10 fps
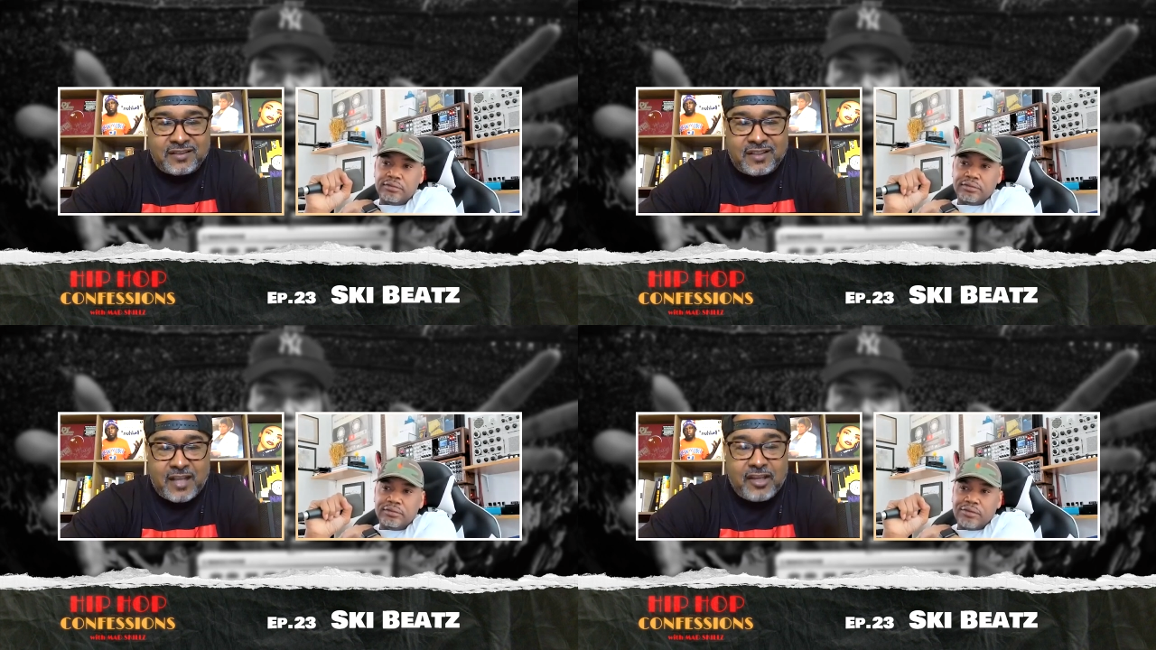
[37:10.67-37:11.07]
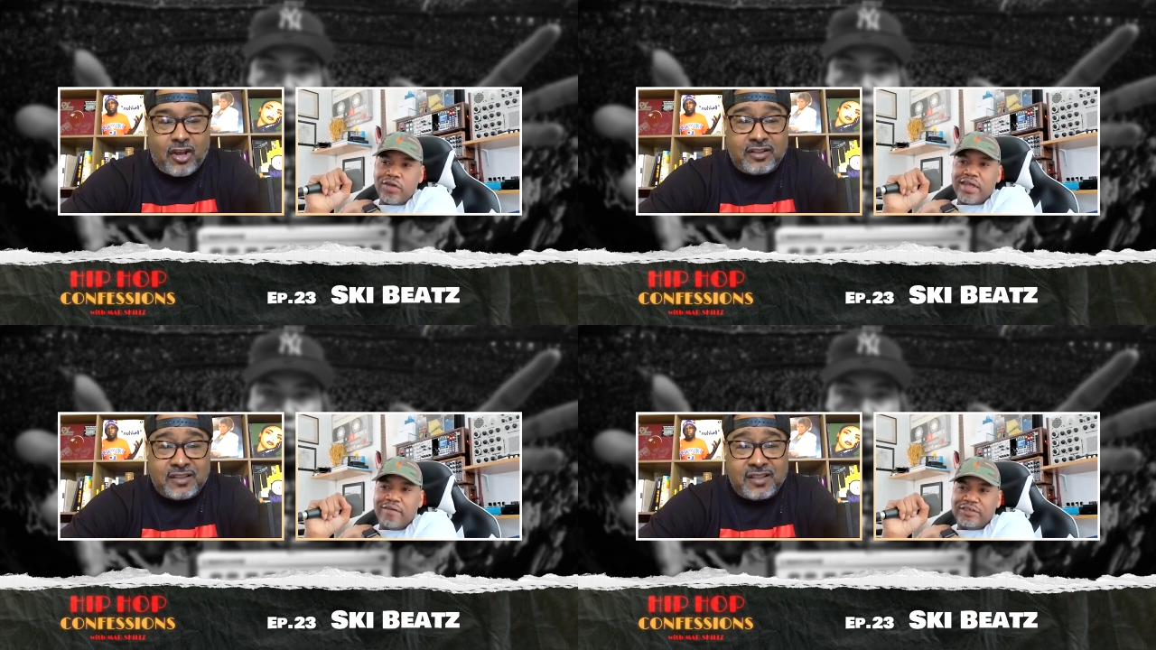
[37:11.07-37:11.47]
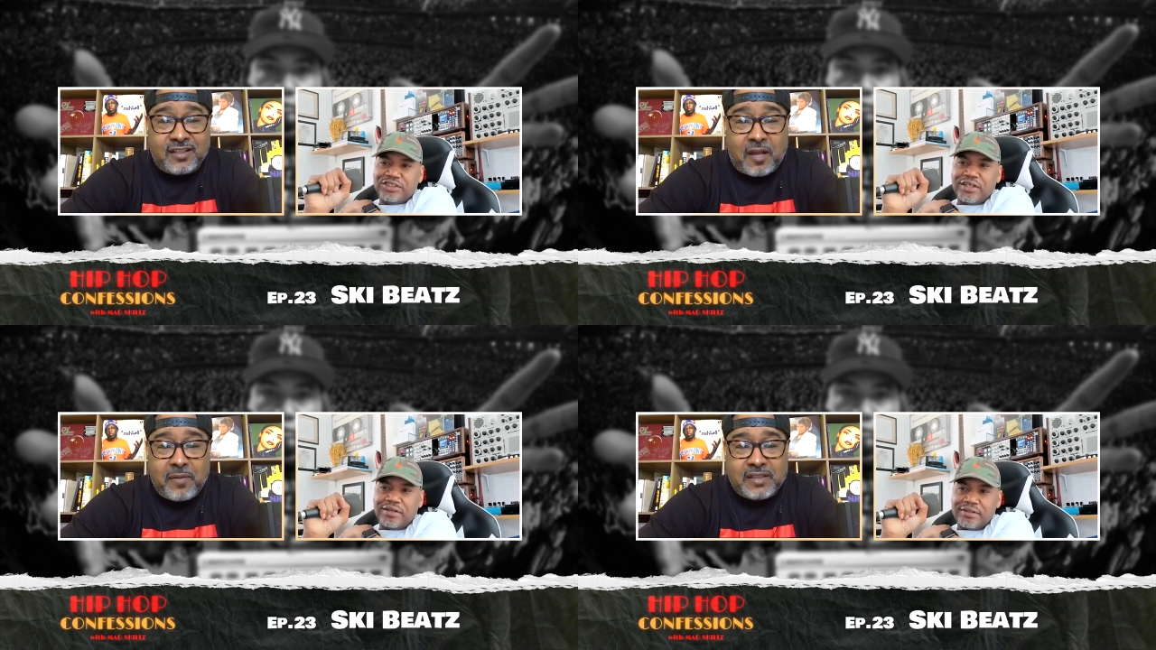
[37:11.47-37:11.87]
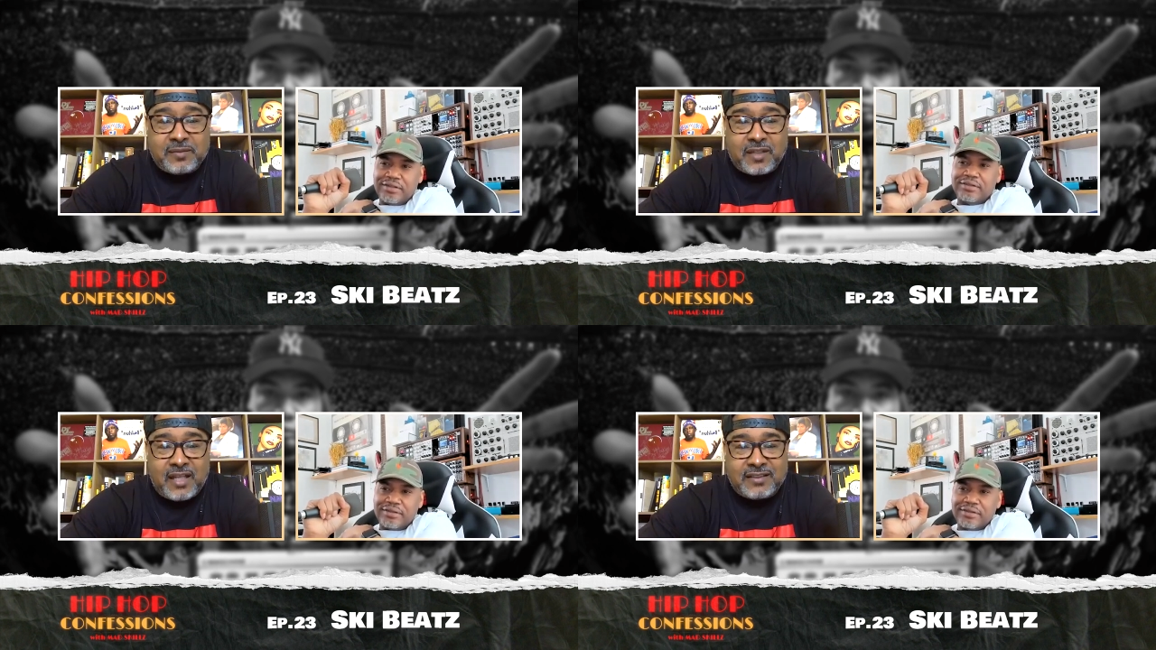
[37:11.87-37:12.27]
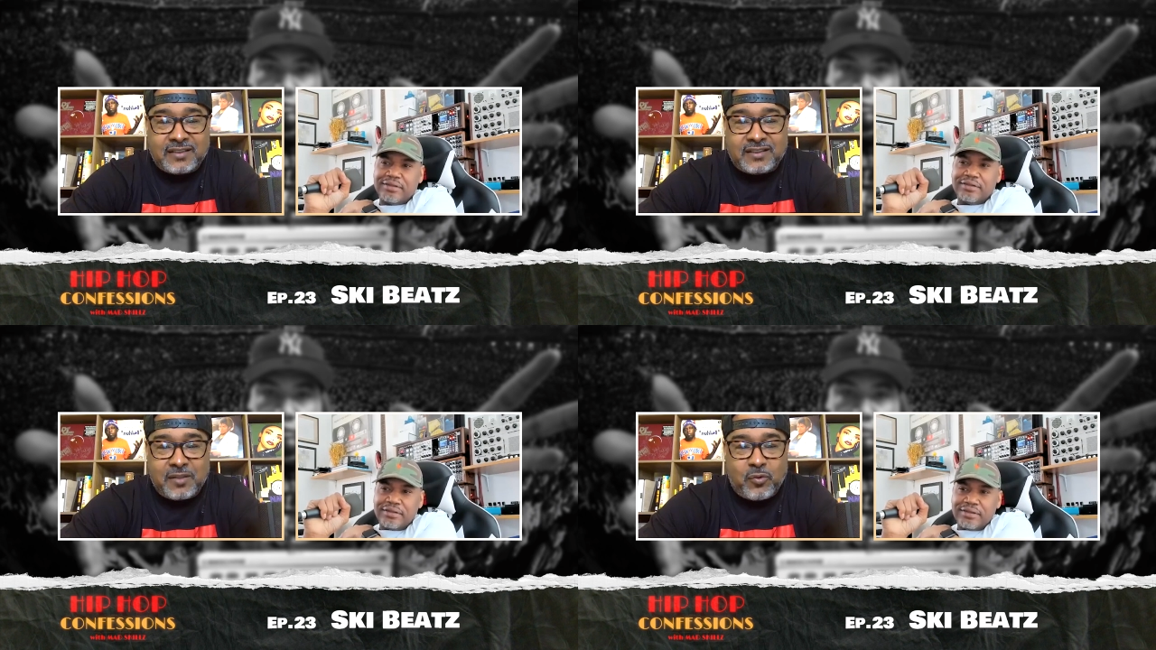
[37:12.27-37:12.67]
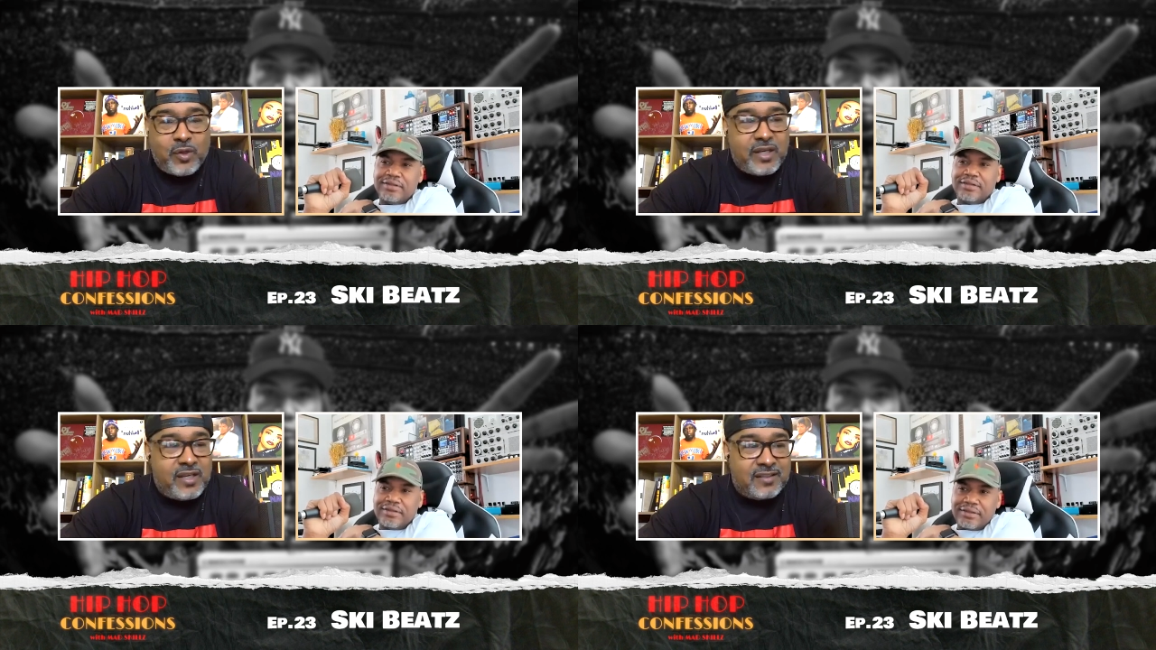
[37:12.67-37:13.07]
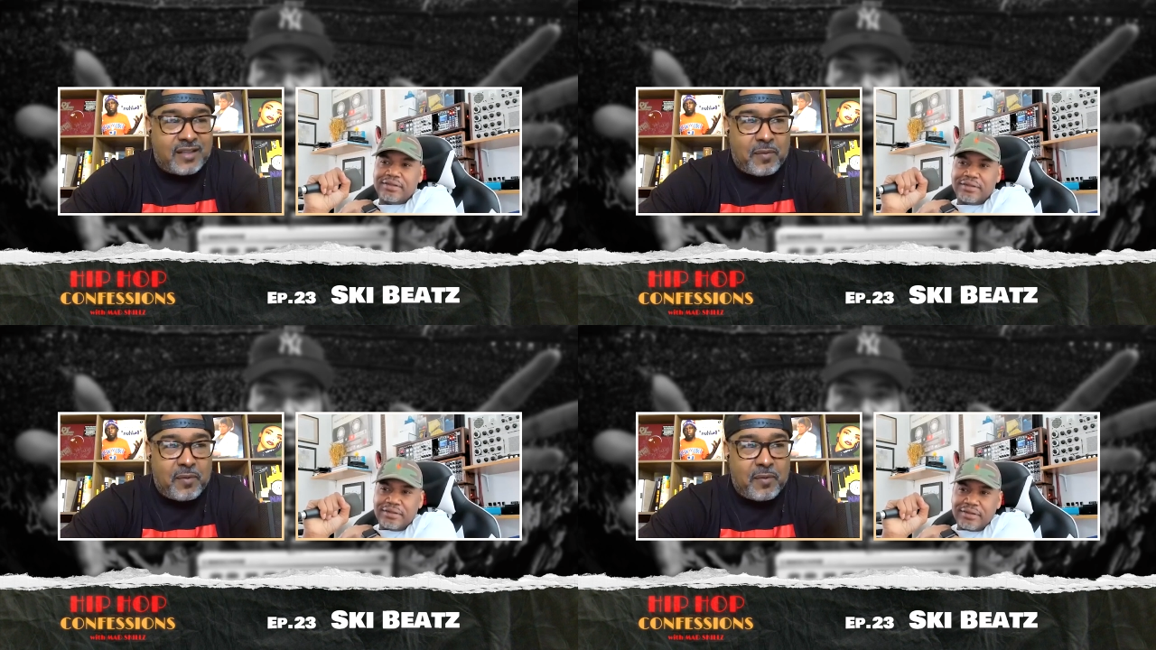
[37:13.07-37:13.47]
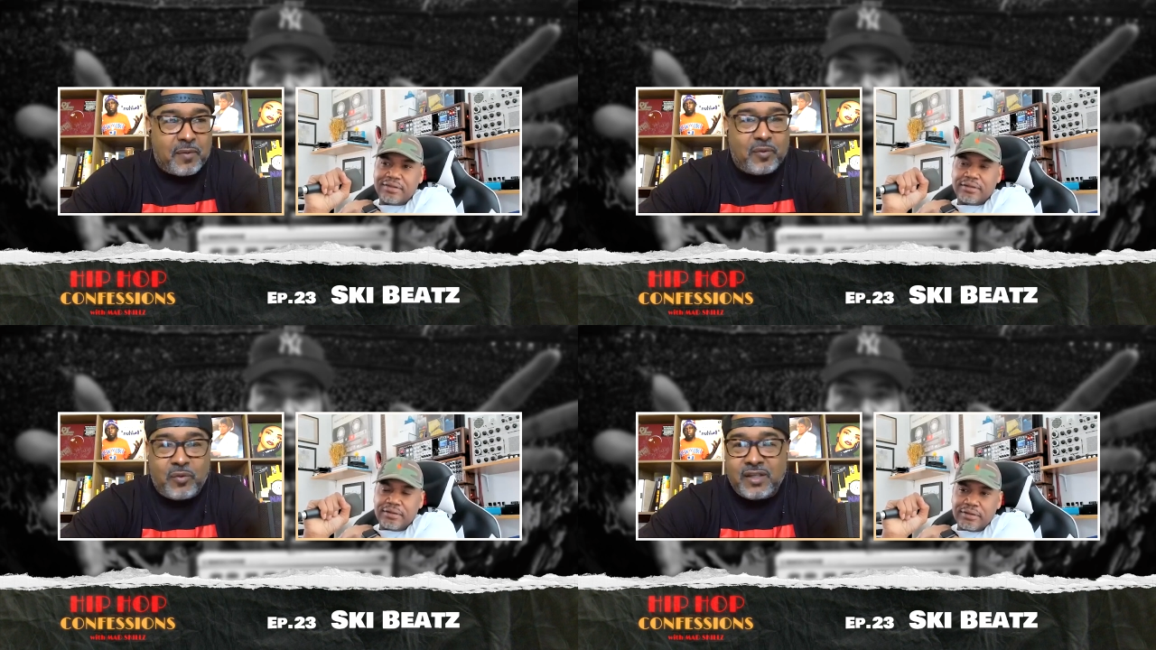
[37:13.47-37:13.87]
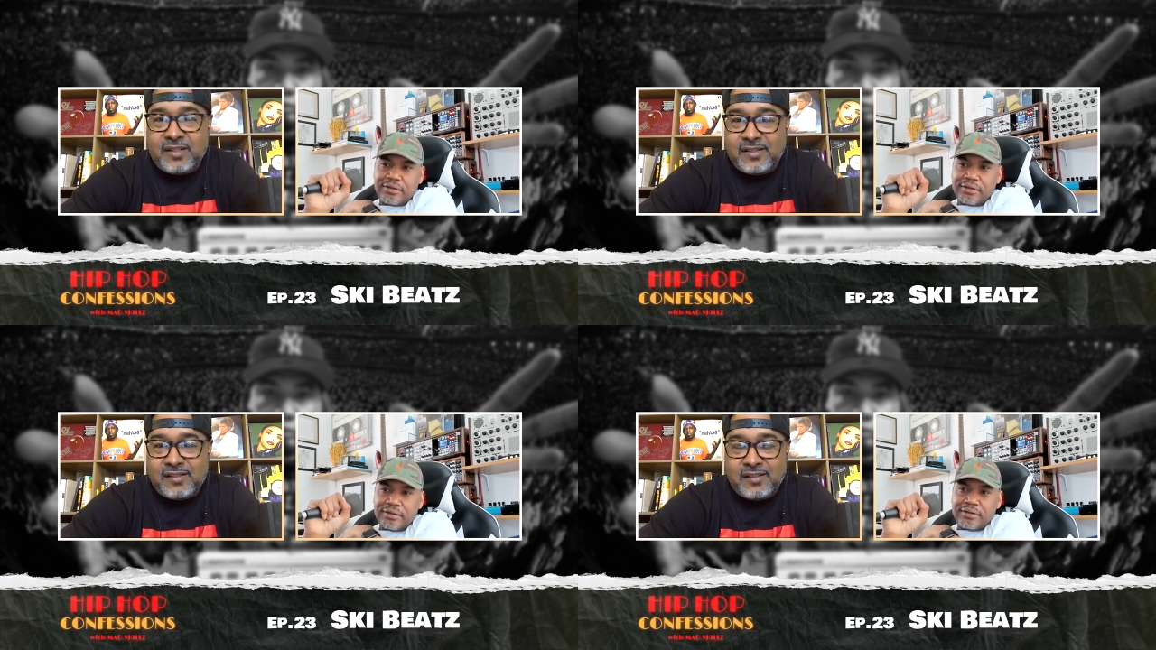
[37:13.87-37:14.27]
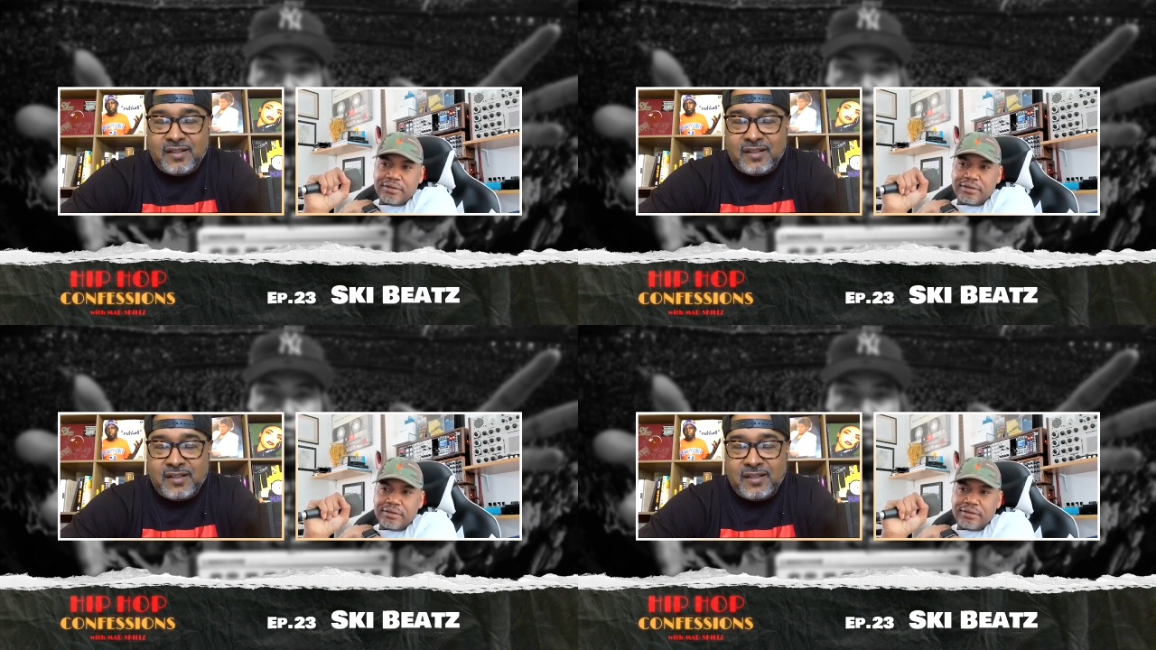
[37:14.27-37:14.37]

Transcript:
Speaker 1: And oh, y'all oh, yeah, did. Y'all sure. made some classic shit. Wiz, I remember Wiz,